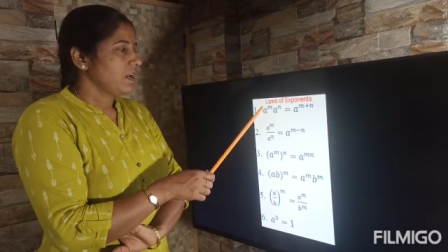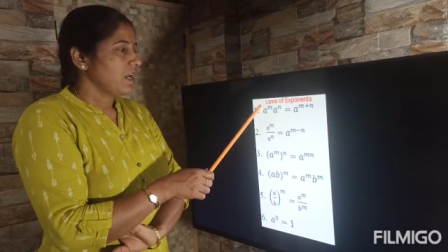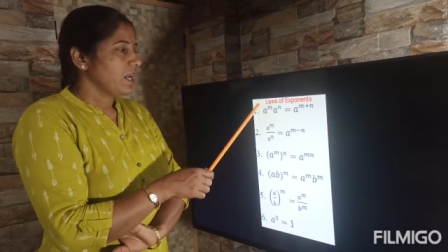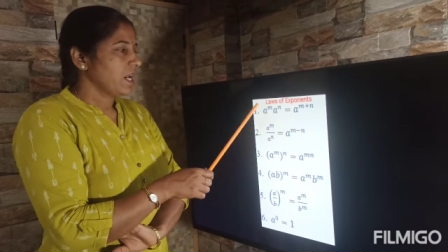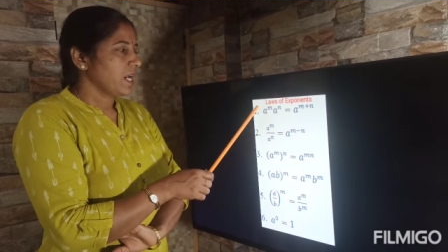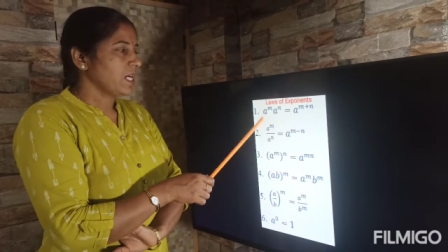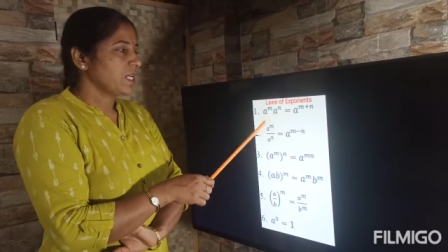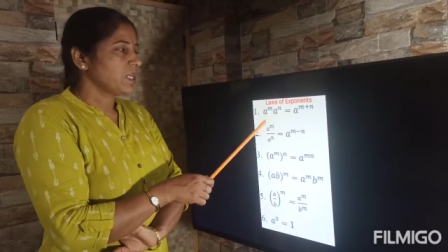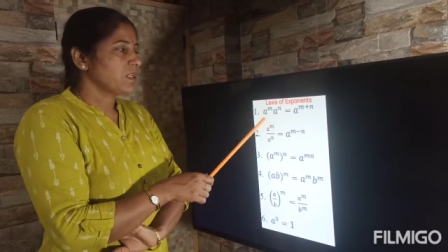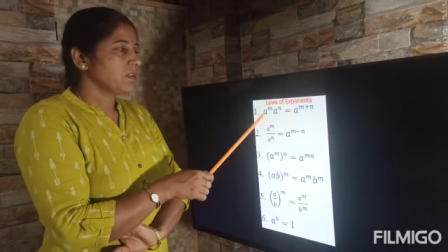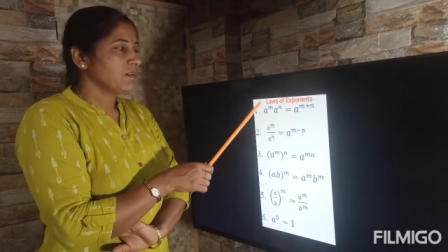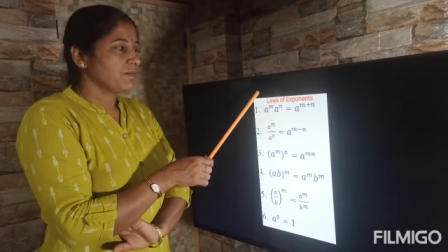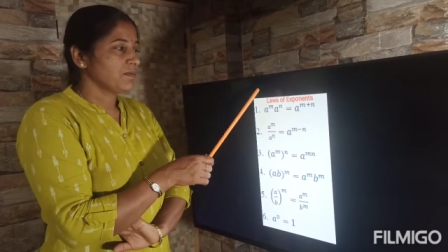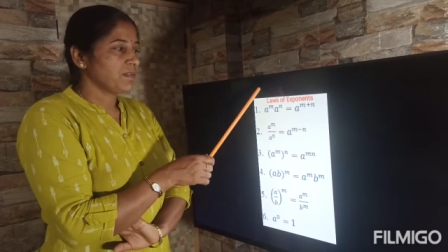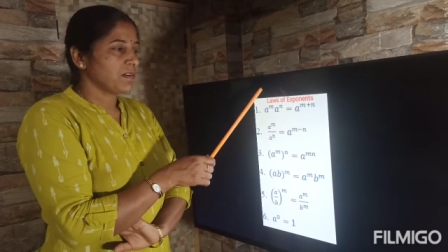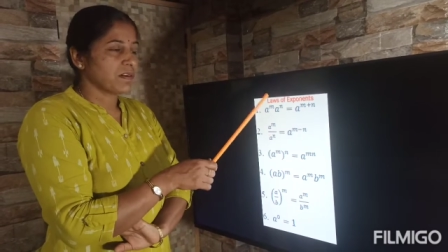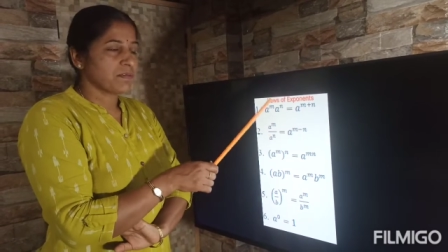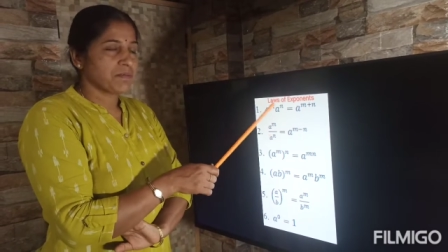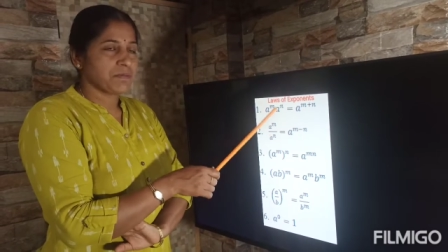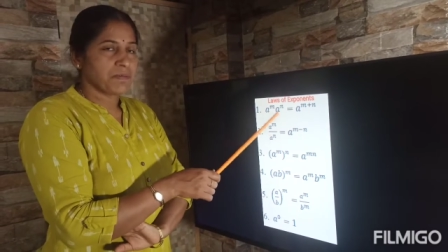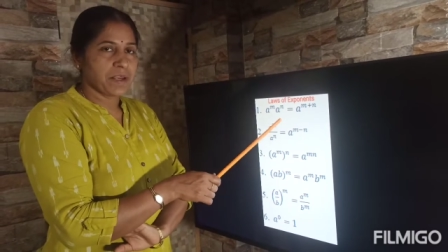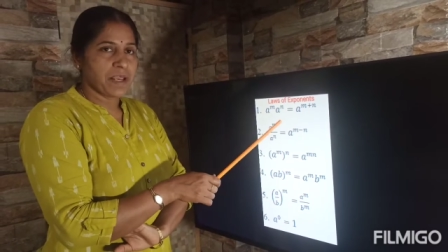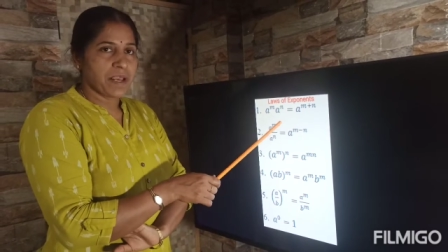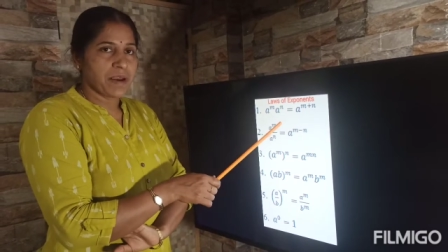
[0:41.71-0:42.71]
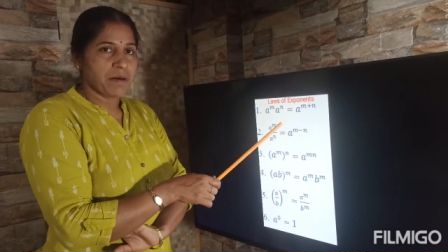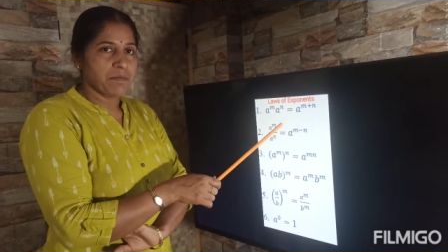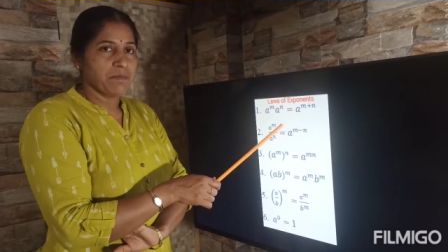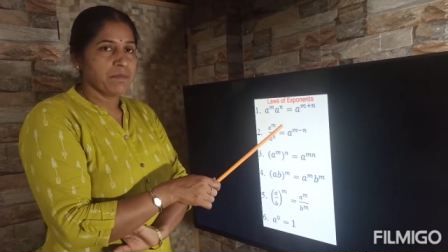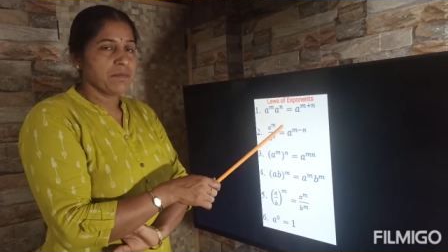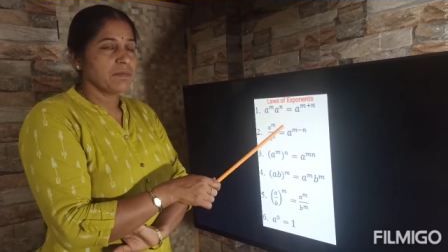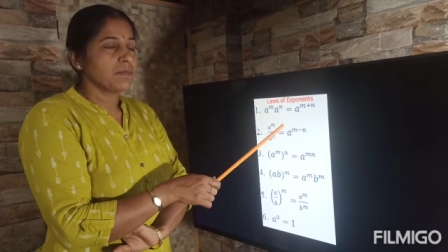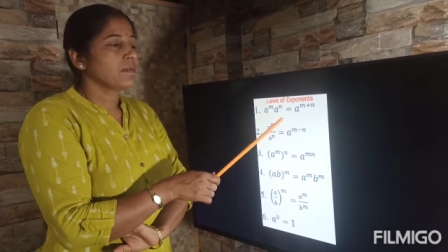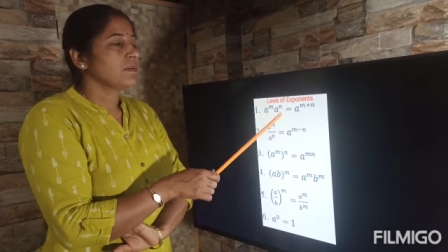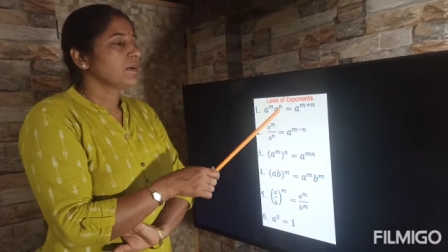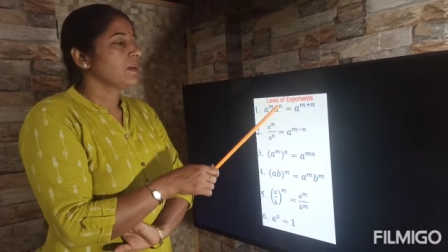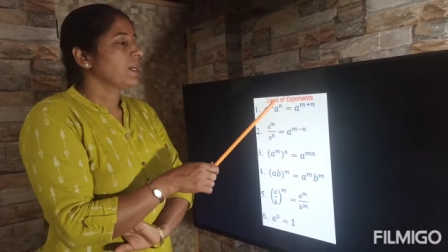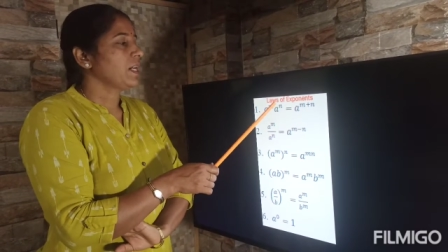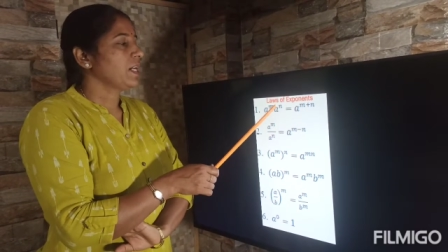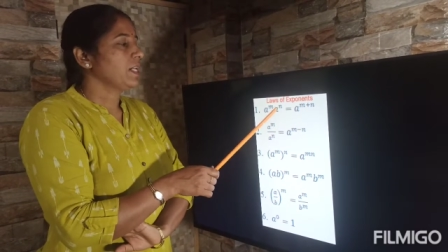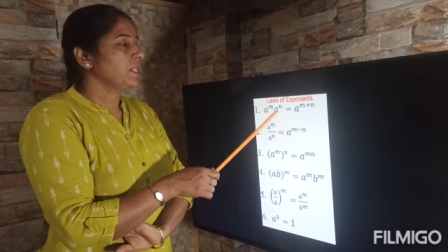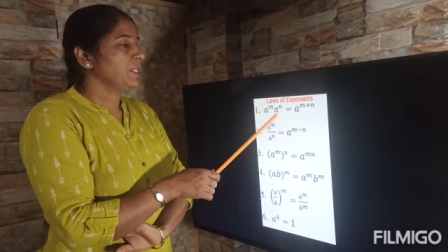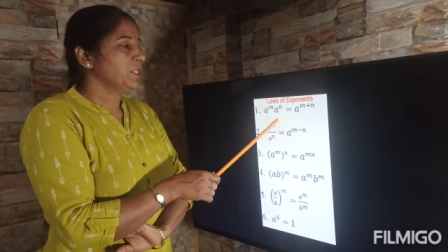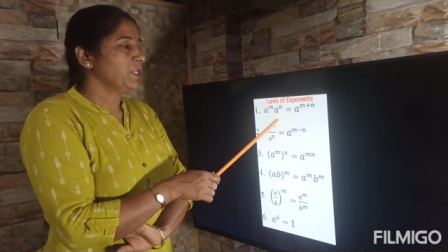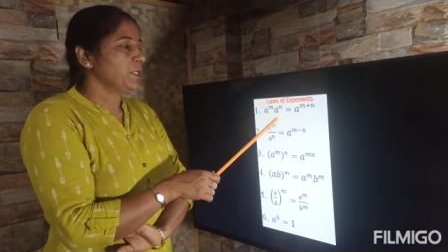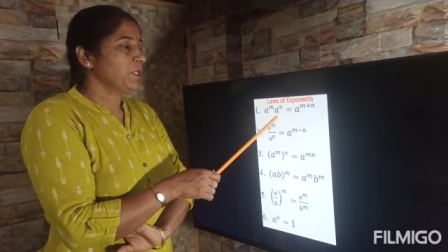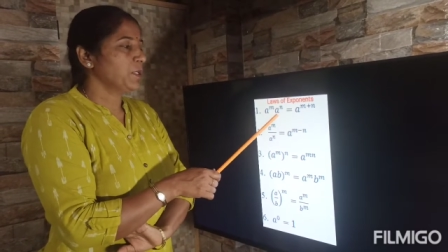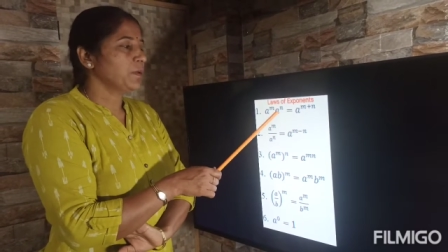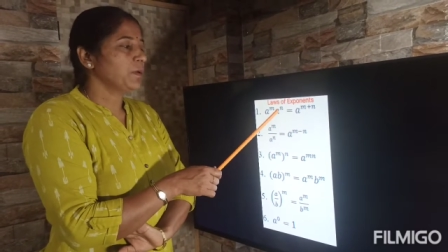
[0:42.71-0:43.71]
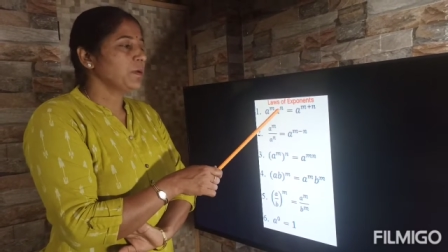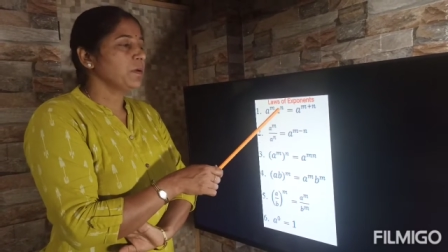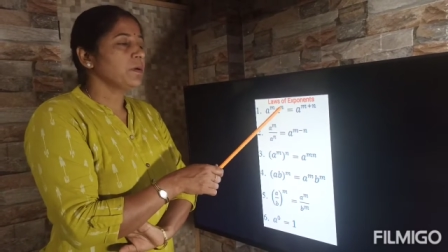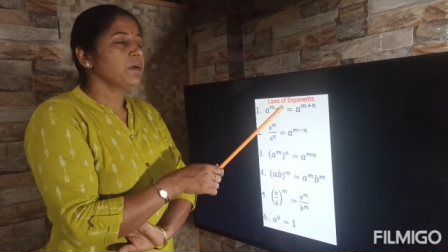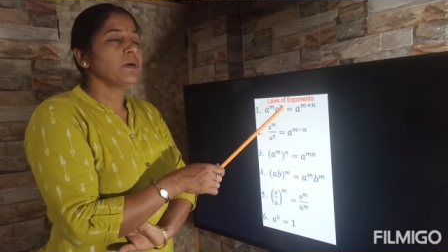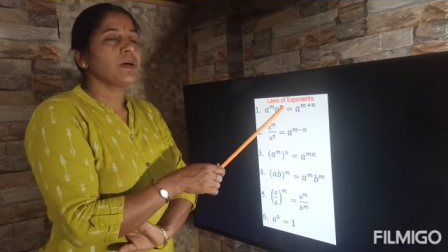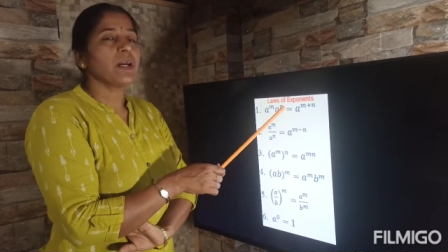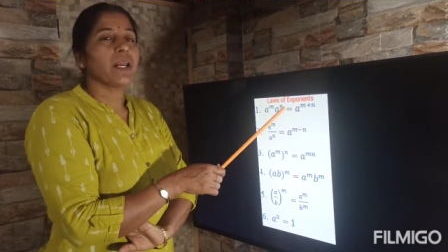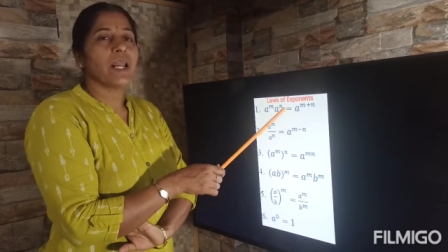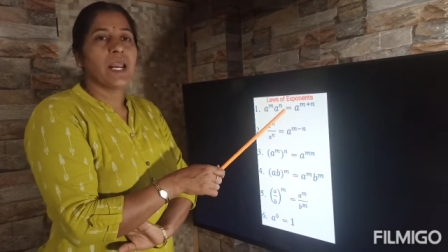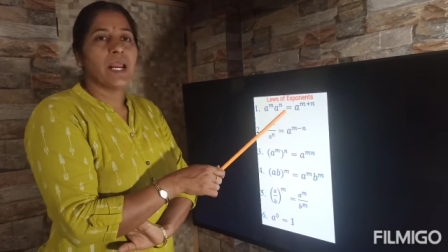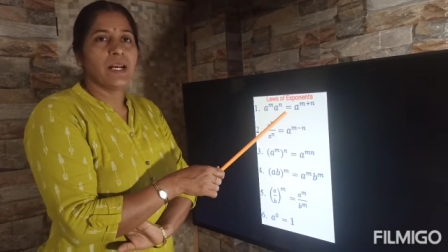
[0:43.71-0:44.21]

A to the power of m into